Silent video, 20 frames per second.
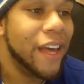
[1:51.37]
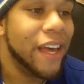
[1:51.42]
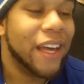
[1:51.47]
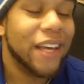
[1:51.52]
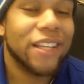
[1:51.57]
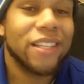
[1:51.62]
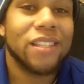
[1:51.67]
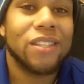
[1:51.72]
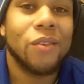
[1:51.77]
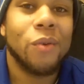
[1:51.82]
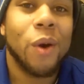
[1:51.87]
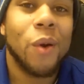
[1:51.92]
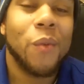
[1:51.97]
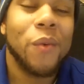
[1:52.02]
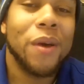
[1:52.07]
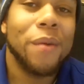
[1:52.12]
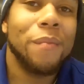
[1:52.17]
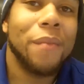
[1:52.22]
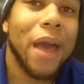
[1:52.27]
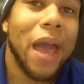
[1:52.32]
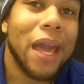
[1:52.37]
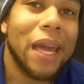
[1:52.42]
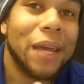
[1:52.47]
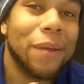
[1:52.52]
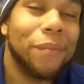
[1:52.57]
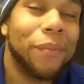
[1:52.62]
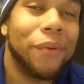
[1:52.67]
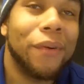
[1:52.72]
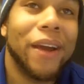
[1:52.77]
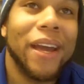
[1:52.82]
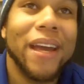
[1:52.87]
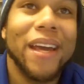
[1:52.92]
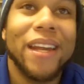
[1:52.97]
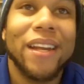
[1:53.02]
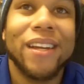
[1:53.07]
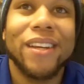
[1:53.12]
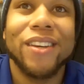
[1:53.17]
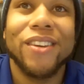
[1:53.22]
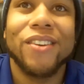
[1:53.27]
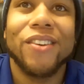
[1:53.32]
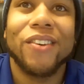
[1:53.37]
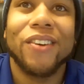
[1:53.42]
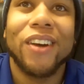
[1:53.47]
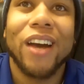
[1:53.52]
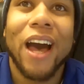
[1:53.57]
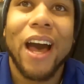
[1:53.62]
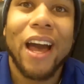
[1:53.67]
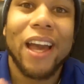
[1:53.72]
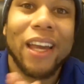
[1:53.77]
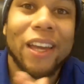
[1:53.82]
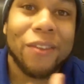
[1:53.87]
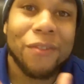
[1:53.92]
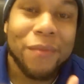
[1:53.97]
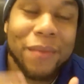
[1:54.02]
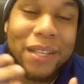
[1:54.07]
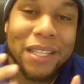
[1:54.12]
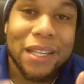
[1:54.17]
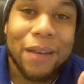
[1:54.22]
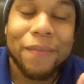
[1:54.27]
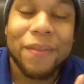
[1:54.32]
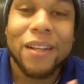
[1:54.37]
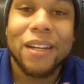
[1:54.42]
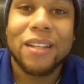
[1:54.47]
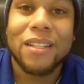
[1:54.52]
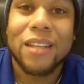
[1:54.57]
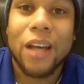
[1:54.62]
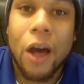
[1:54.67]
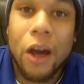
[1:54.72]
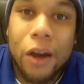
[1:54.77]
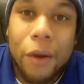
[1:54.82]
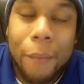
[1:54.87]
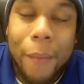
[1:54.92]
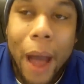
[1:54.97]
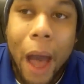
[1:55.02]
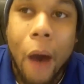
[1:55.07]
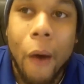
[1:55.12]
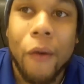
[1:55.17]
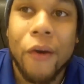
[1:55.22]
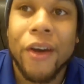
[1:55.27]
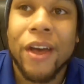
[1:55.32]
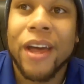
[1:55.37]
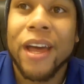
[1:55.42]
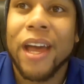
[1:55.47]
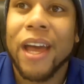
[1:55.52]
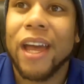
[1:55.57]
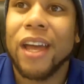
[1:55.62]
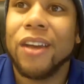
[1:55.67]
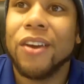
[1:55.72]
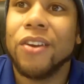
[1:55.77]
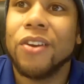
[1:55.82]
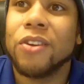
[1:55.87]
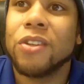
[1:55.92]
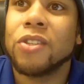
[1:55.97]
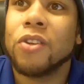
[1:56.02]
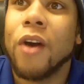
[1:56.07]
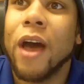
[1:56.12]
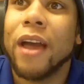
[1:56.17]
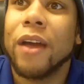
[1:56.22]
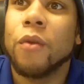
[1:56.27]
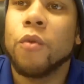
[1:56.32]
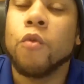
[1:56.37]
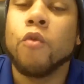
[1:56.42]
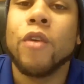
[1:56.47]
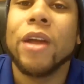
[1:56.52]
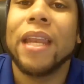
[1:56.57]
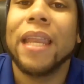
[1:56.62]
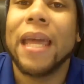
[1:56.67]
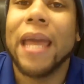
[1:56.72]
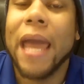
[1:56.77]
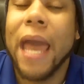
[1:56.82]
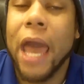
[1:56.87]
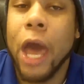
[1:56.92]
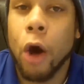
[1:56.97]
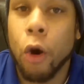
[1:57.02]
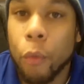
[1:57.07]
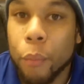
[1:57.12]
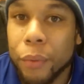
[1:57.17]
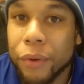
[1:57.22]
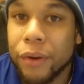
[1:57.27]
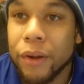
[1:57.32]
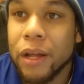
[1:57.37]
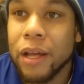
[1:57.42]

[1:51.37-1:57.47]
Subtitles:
And so I went back and prayed, and God, give me something to talk about, and so I can really help.